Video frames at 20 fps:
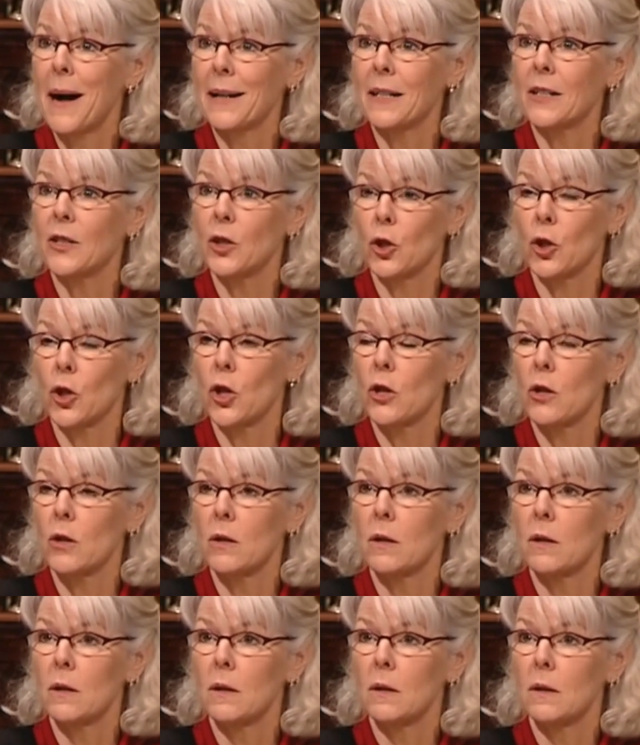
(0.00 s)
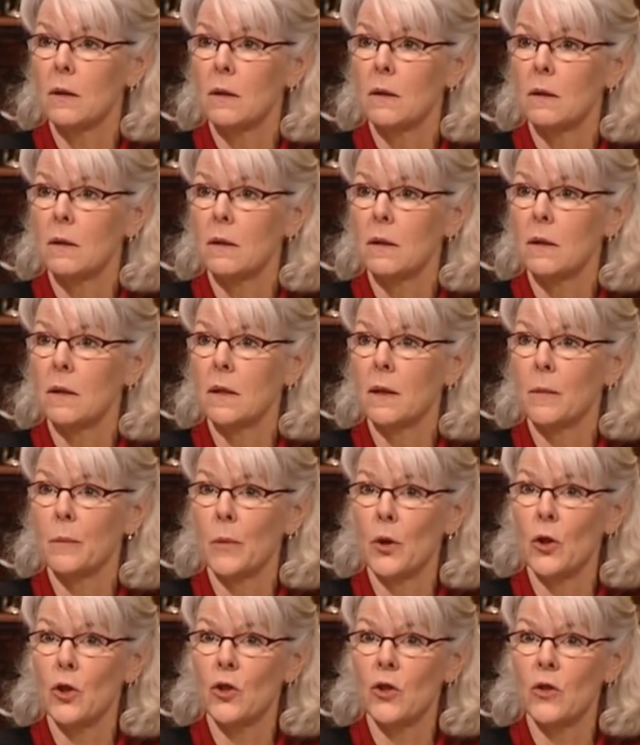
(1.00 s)
monitor in
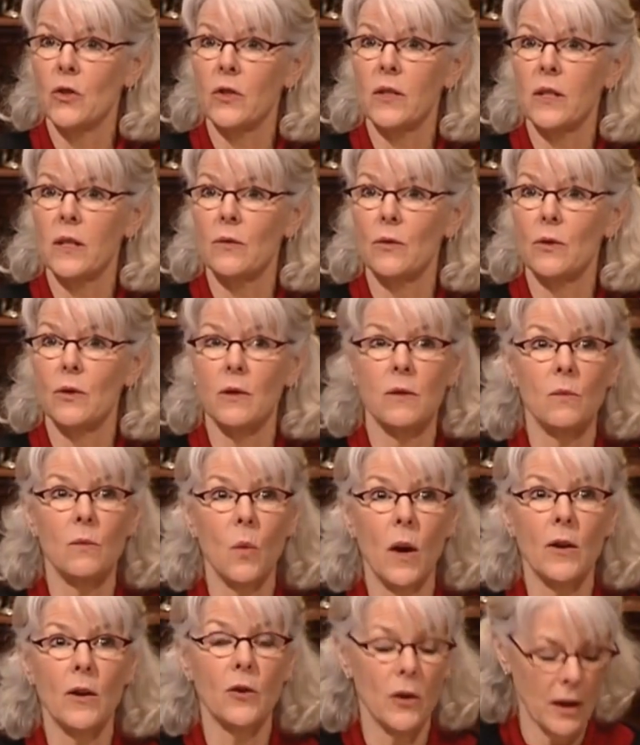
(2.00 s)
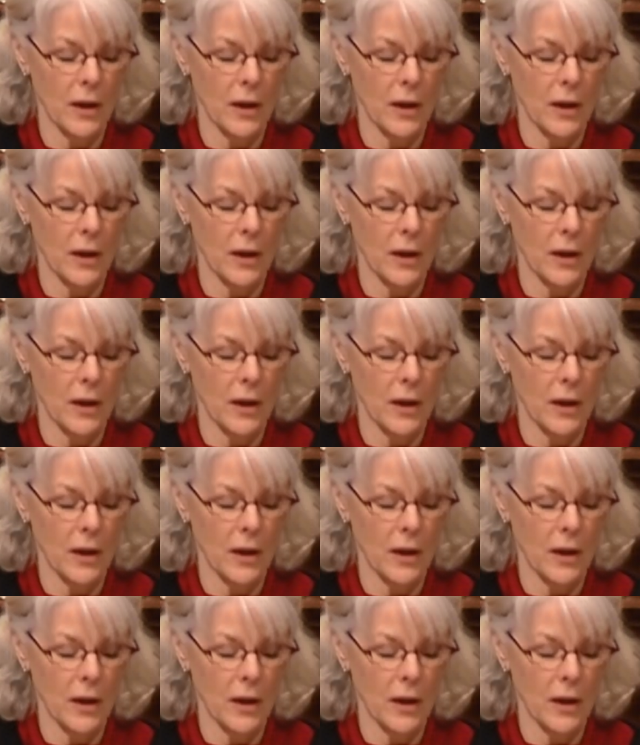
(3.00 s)
an emergency room